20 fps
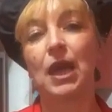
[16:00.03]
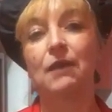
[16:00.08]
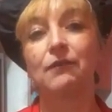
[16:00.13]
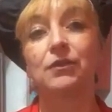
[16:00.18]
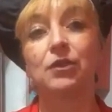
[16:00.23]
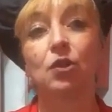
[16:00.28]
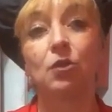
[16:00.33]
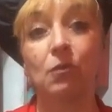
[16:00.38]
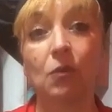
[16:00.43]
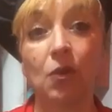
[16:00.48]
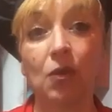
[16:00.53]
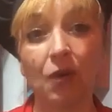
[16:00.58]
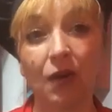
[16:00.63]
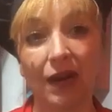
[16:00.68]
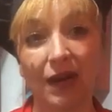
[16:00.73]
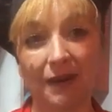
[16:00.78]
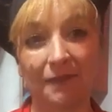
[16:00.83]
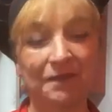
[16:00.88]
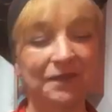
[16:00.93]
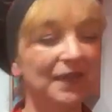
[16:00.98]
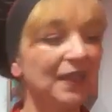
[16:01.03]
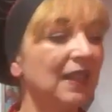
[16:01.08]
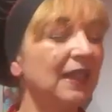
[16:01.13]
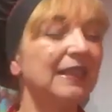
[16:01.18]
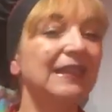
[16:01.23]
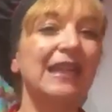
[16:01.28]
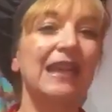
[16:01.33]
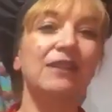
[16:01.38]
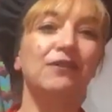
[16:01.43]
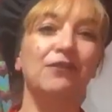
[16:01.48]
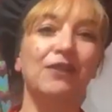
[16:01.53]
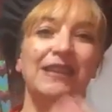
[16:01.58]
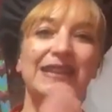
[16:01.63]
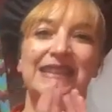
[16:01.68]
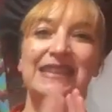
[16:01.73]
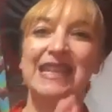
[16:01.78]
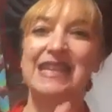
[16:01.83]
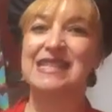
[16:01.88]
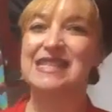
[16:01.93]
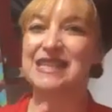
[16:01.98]
have no more that
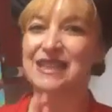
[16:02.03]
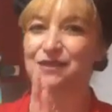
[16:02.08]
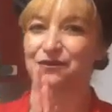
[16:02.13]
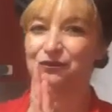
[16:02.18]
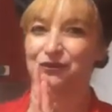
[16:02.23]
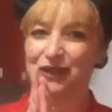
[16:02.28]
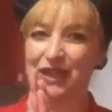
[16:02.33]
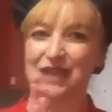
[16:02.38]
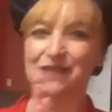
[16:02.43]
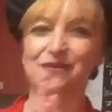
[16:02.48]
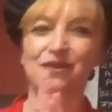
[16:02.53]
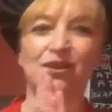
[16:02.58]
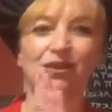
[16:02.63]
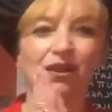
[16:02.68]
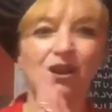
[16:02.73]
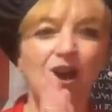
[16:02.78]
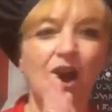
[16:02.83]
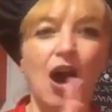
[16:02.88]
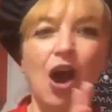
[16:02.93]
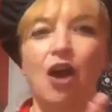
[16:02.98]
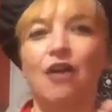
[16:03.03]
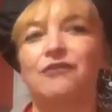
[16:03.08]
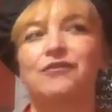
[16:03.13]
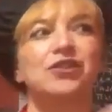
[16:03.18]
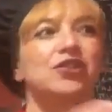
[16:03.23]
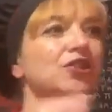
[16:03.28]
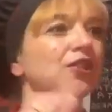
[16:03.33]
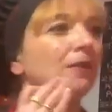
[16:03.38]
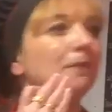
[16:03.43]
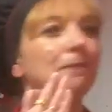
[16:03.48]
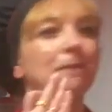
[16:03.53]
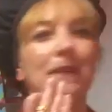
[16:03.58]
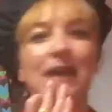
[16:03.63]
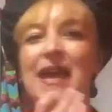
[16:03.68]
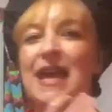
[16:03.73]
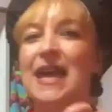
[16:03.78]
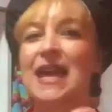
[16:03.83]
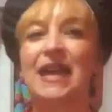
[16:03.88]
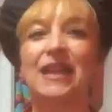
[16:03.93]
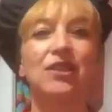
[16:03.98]
fantastic flavor of
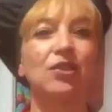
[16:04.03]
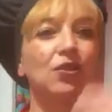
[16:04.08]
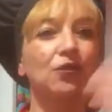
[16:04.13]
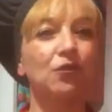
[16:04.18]
champagne,